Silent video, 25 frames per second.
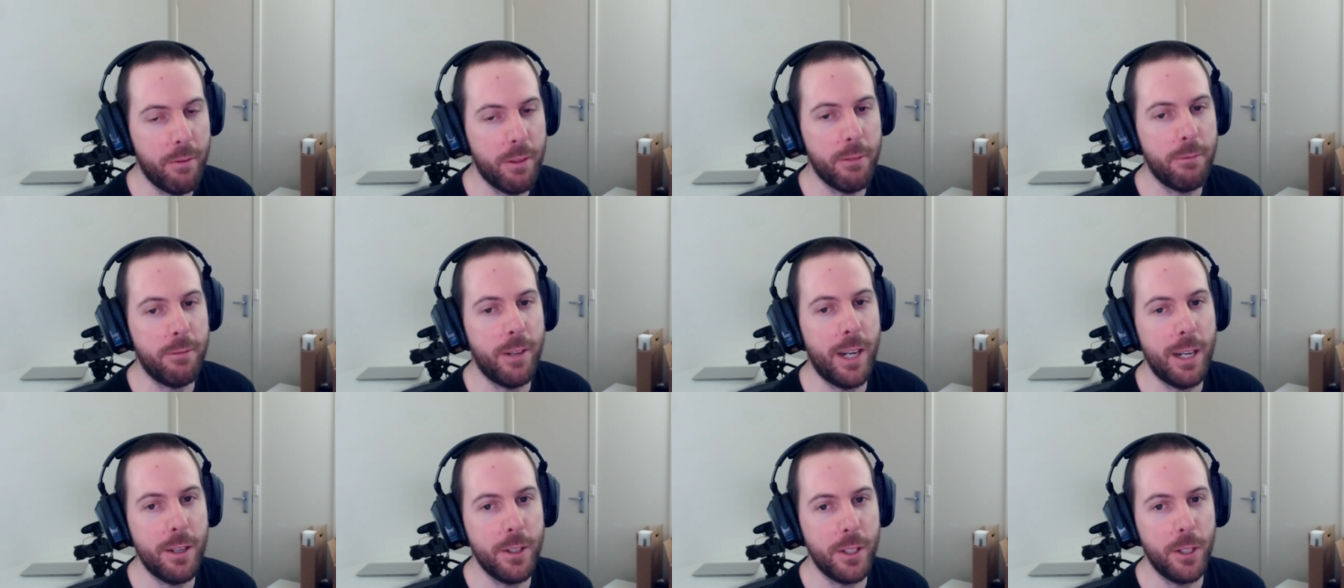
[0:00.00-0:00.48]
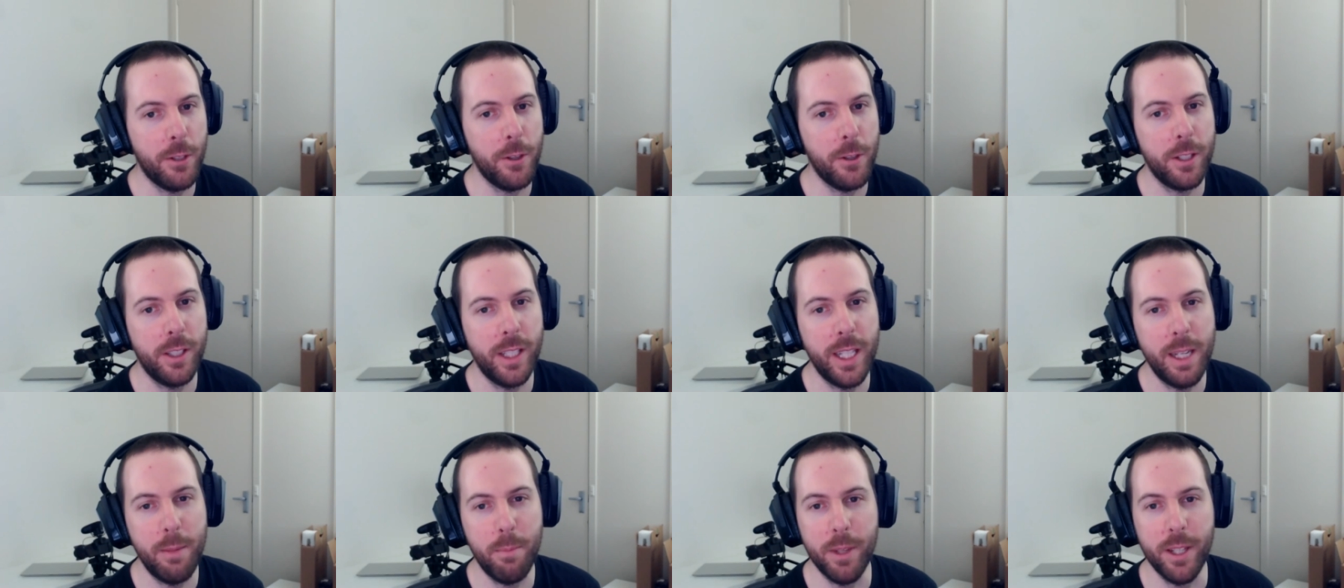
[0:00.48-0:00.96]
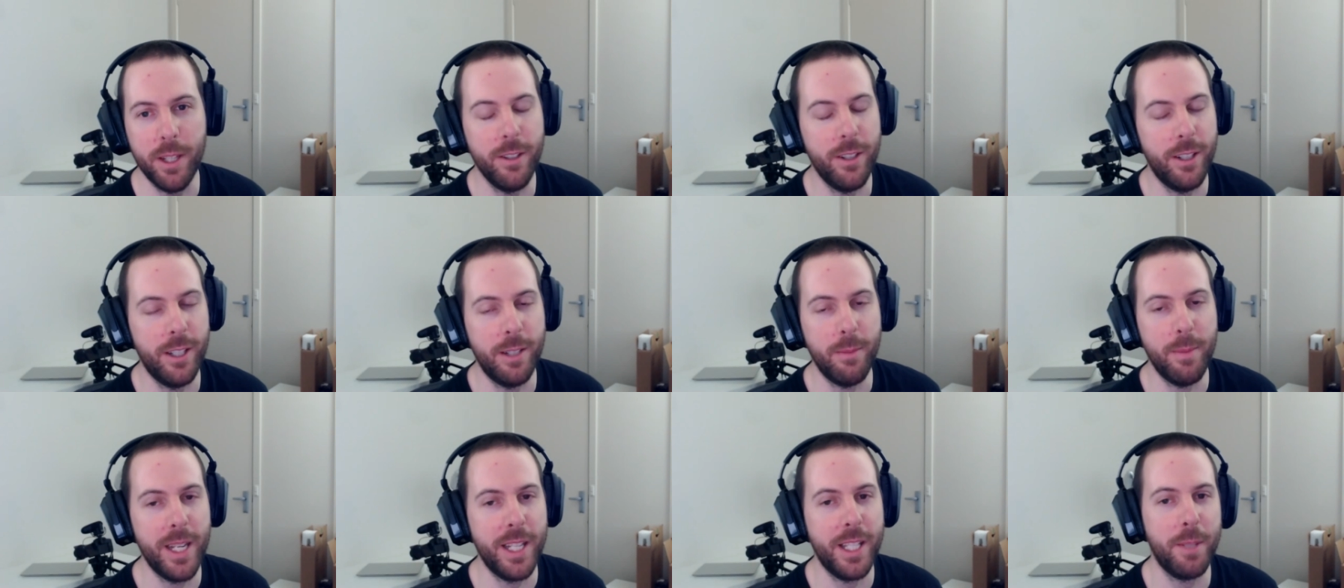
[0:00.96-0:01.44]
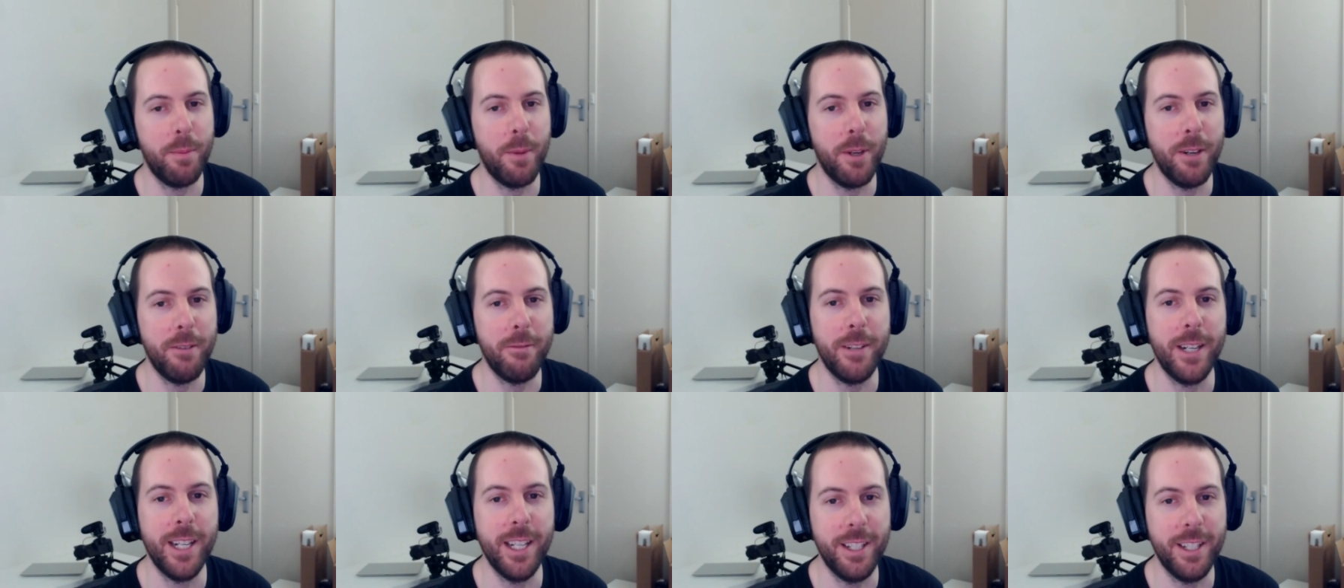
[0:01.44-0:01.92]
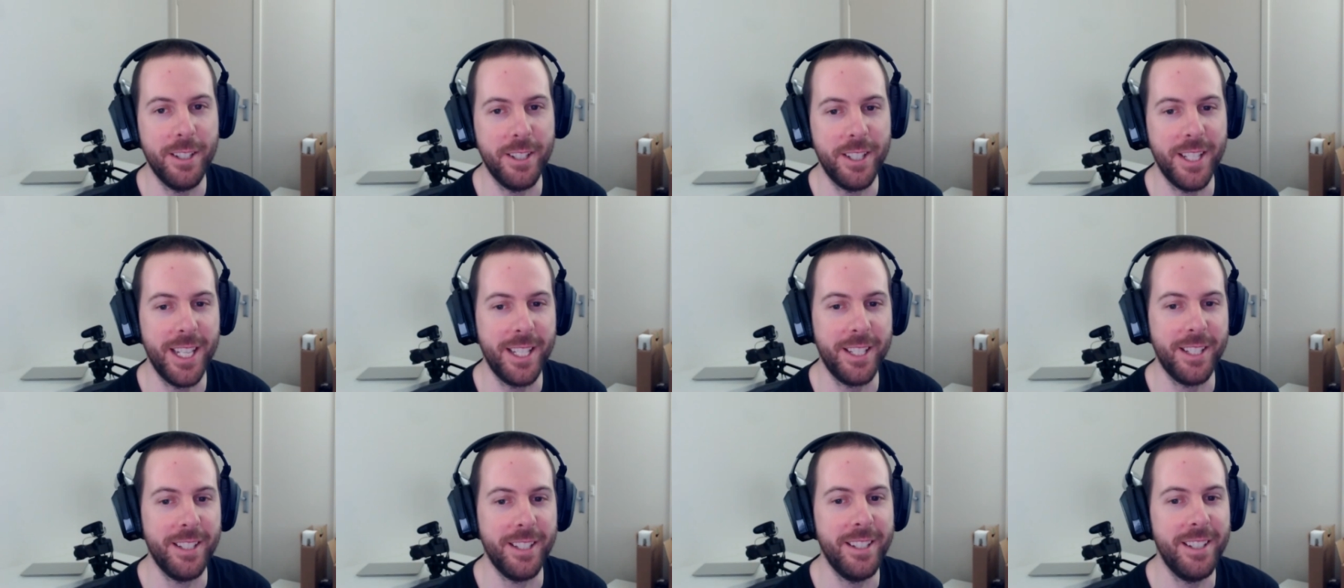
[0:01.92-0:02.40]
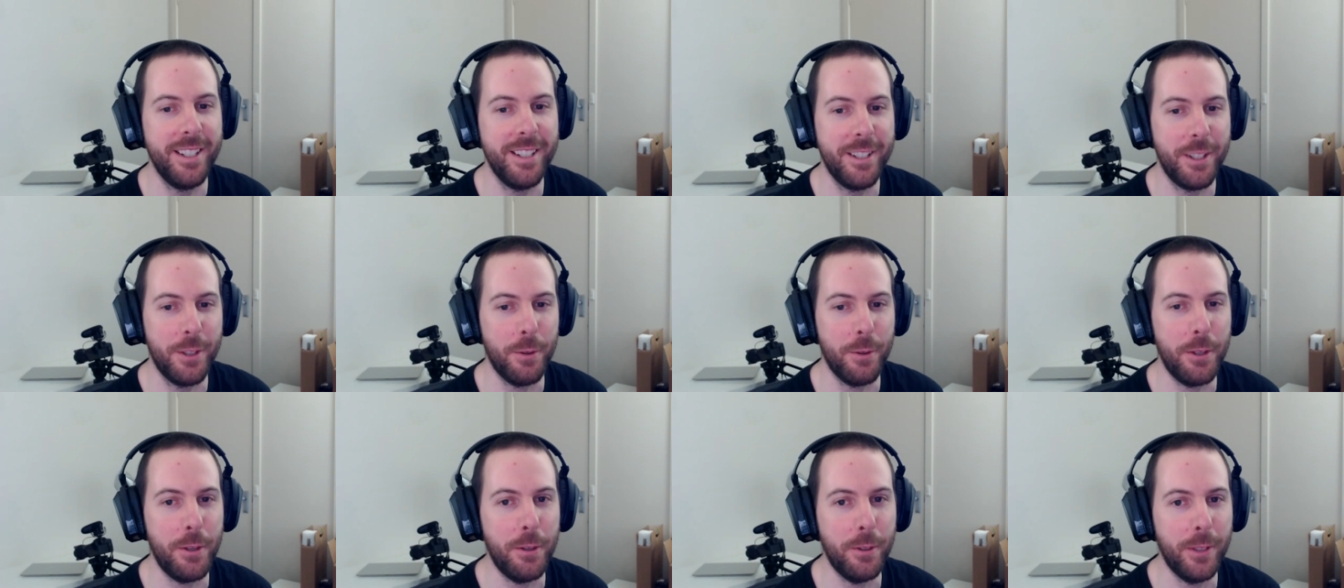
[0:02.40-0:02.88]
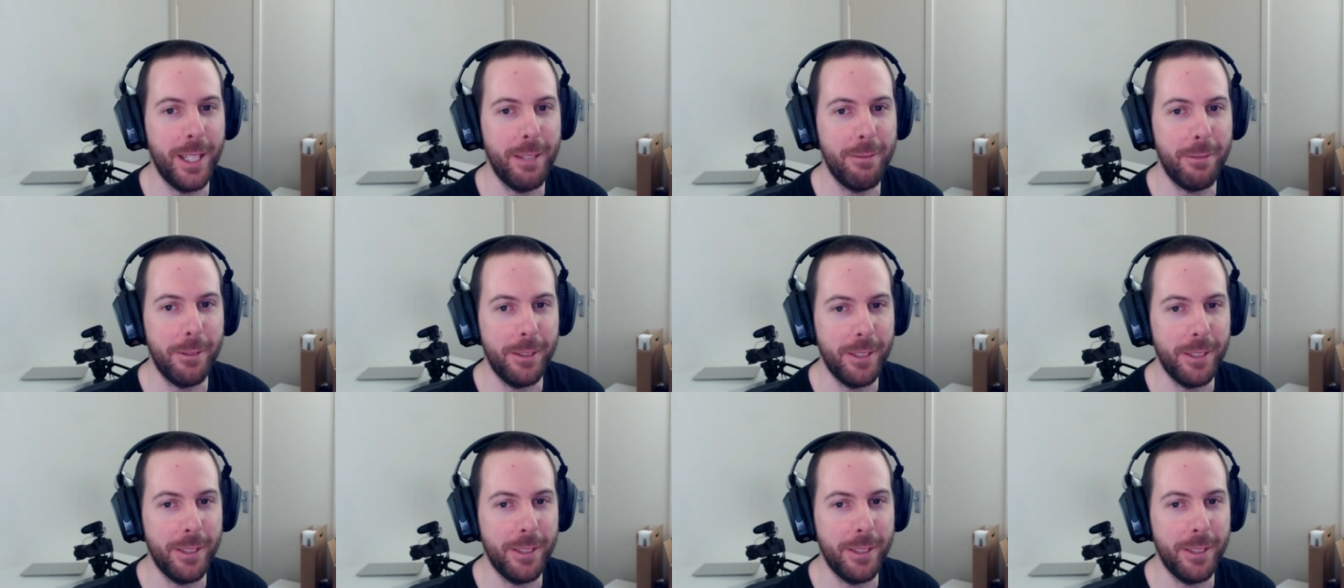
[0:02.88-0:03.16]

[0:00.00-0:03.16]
files locally. But oh man, Spotify just takes it to a new level.